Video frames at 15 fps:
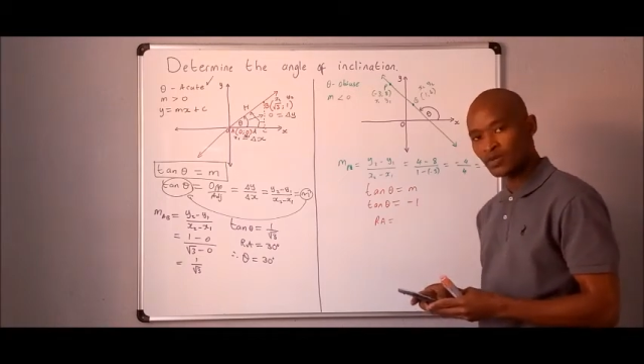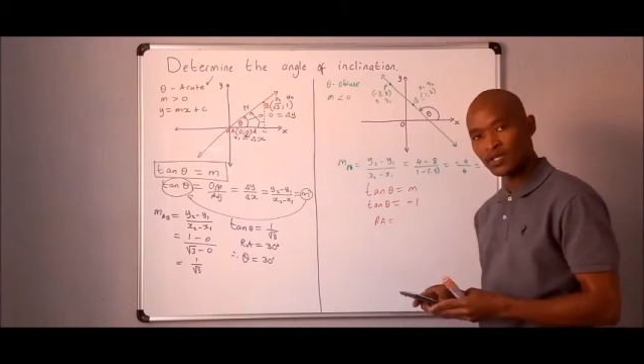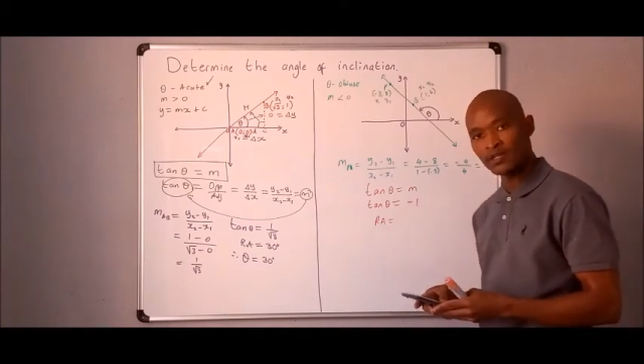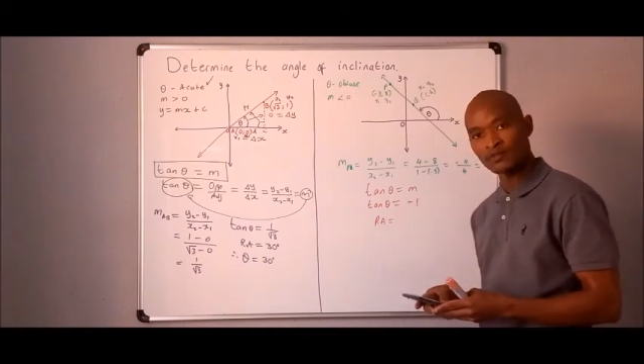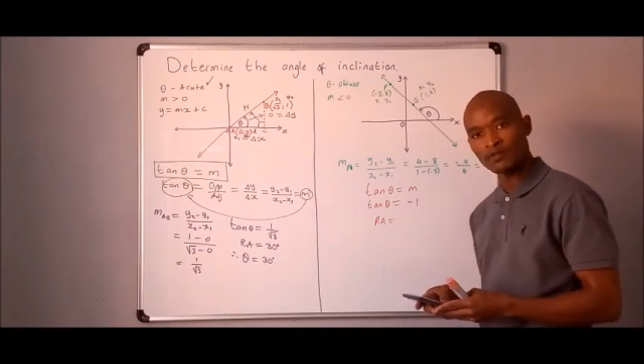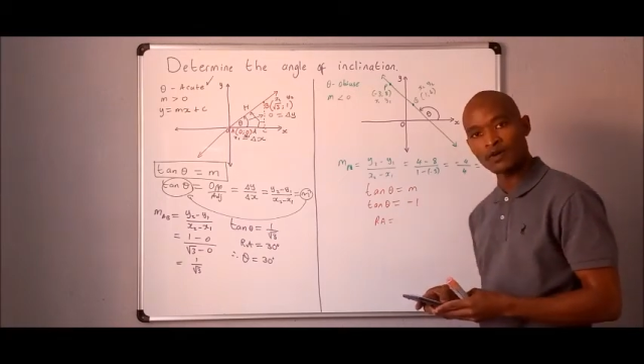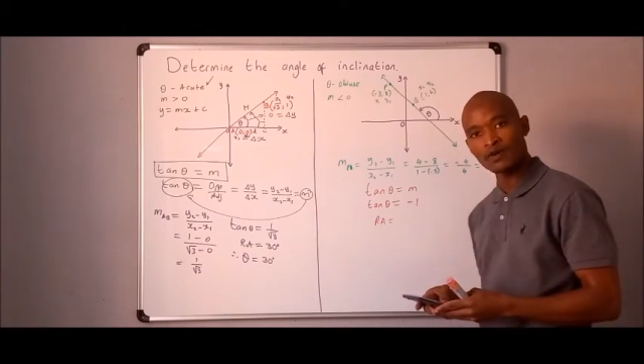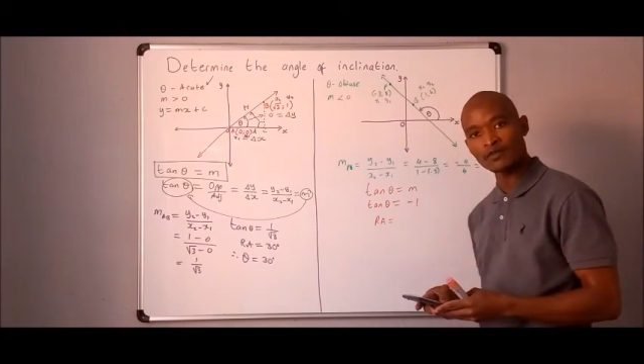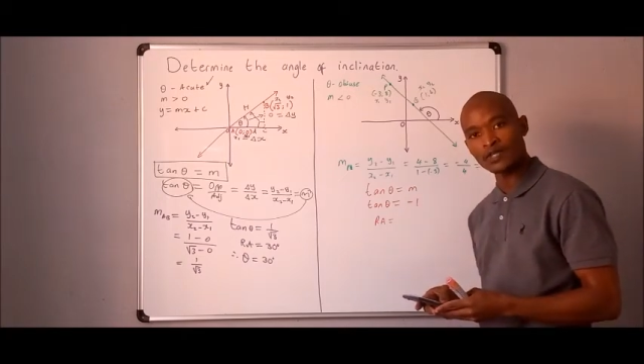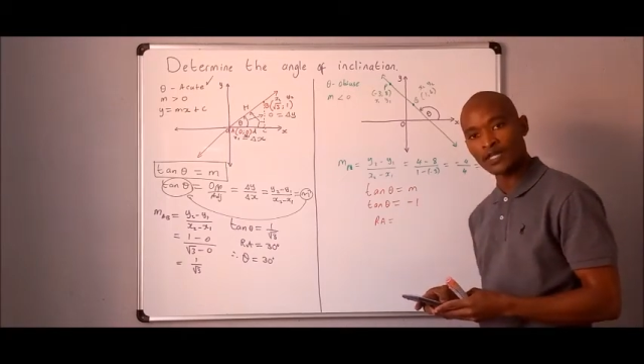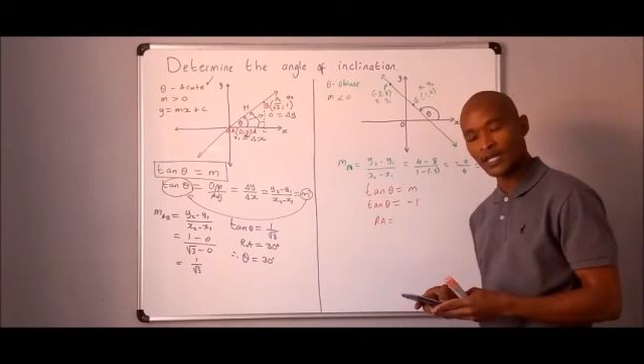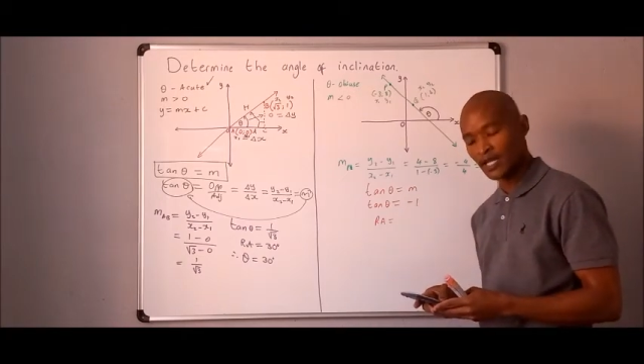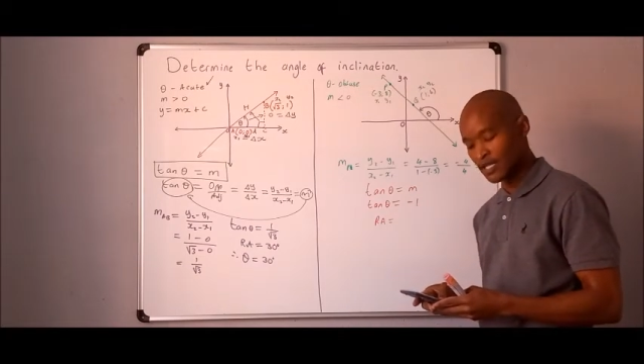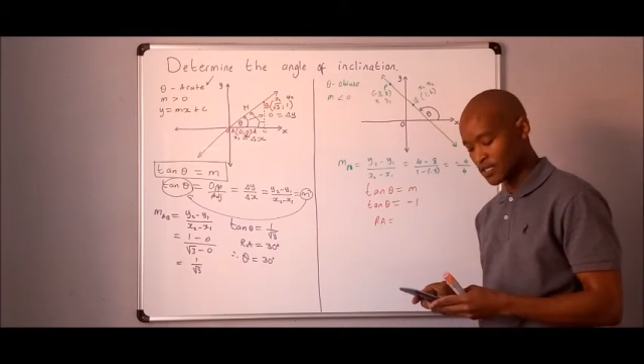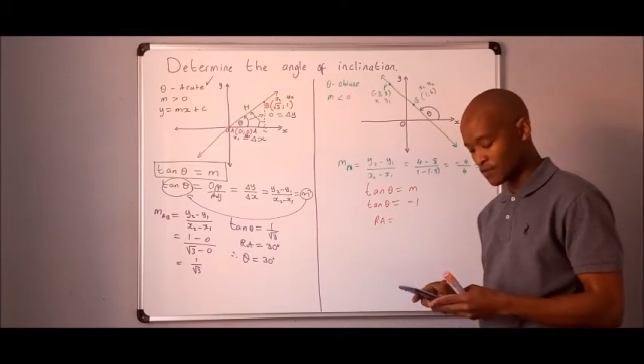will involve the
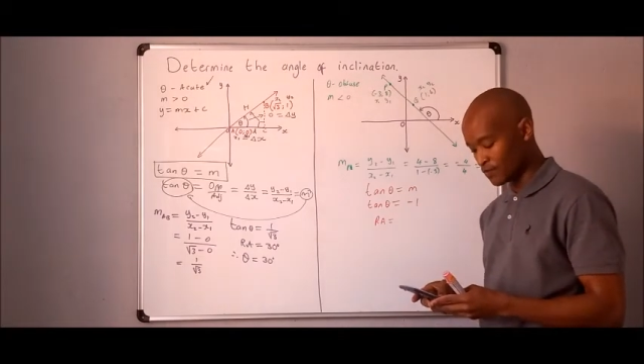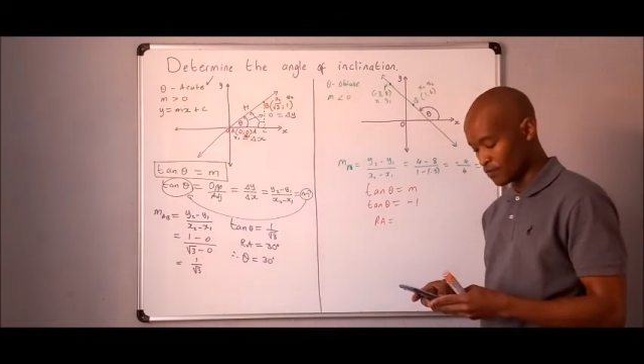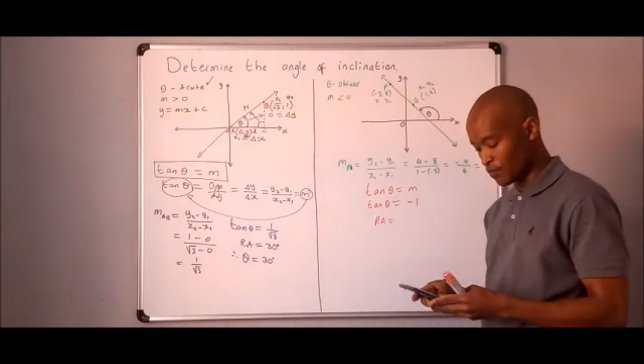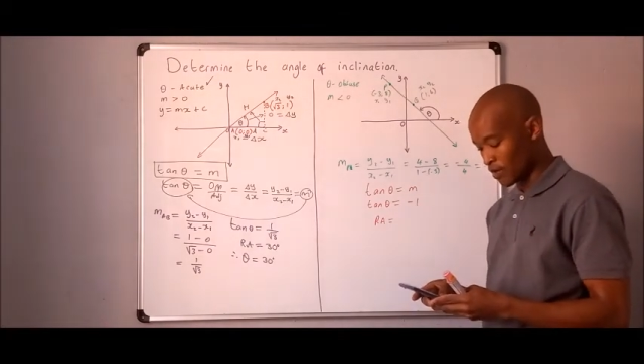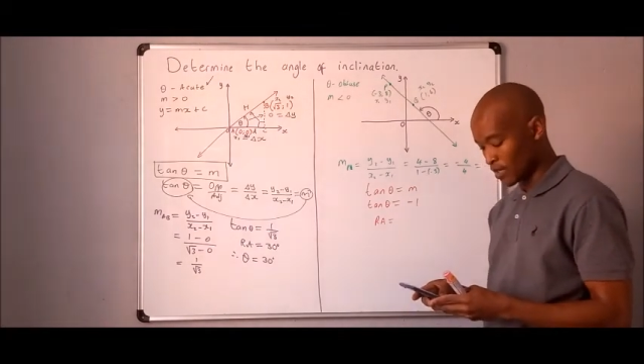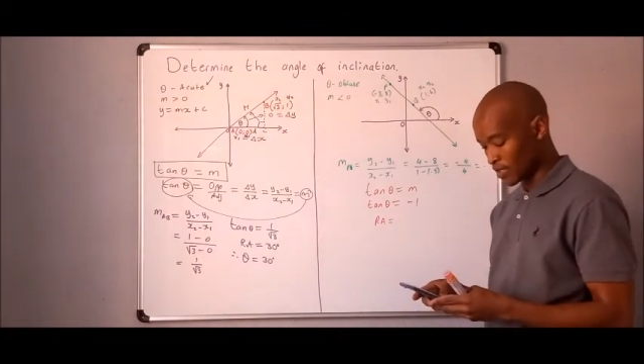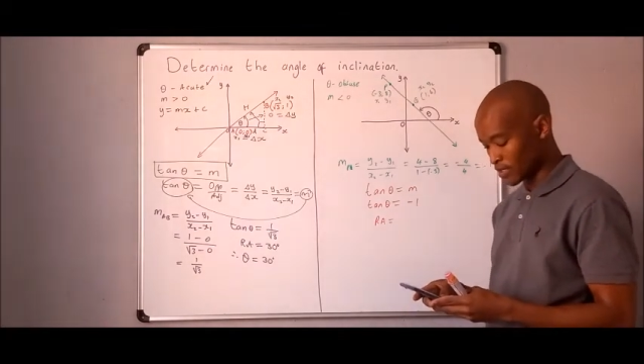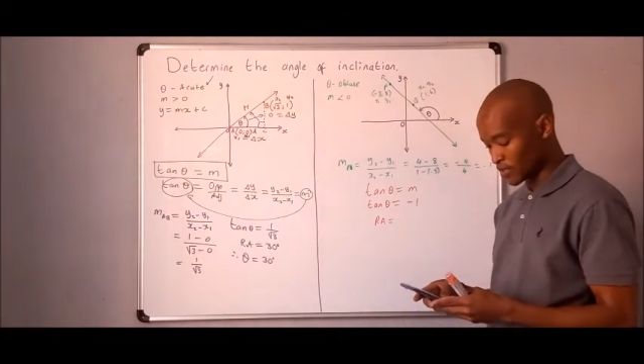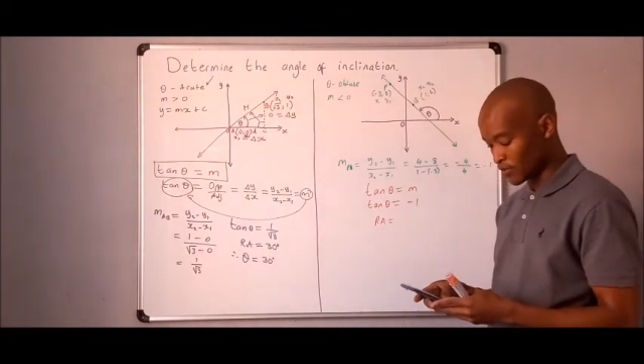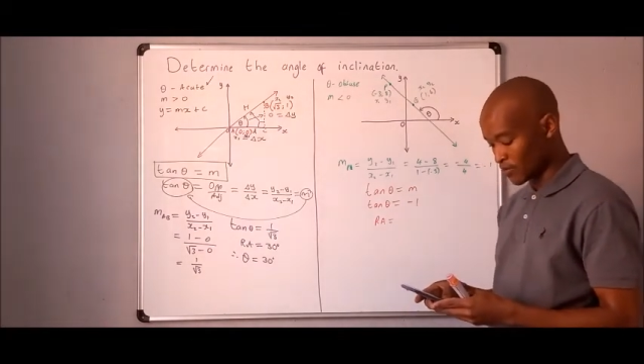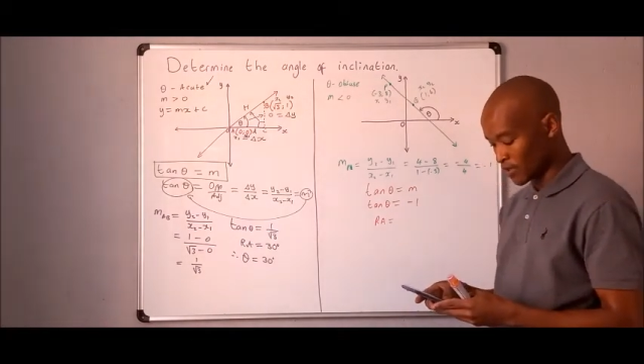negative 1 as